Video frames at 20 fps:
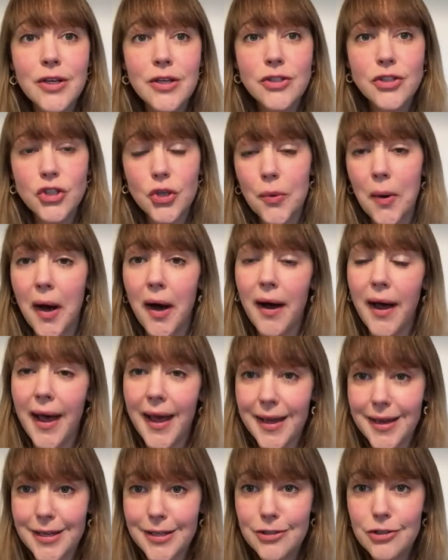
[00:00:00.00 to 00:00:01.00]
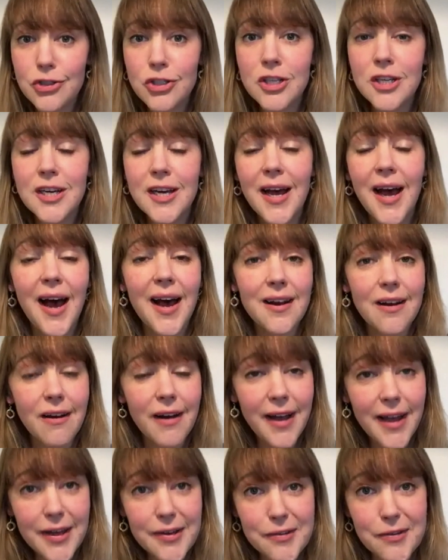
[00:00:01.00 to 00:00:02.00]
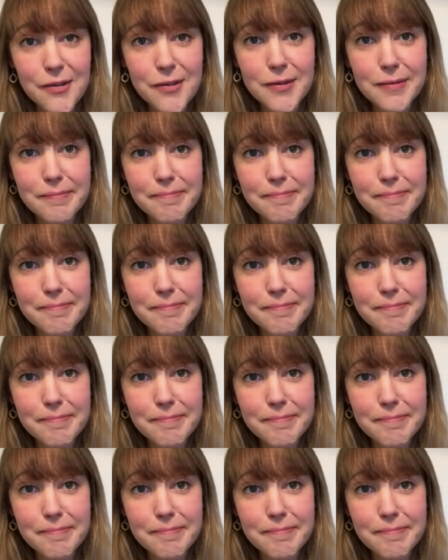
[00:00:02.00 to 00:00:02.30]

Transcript: to our age and our health?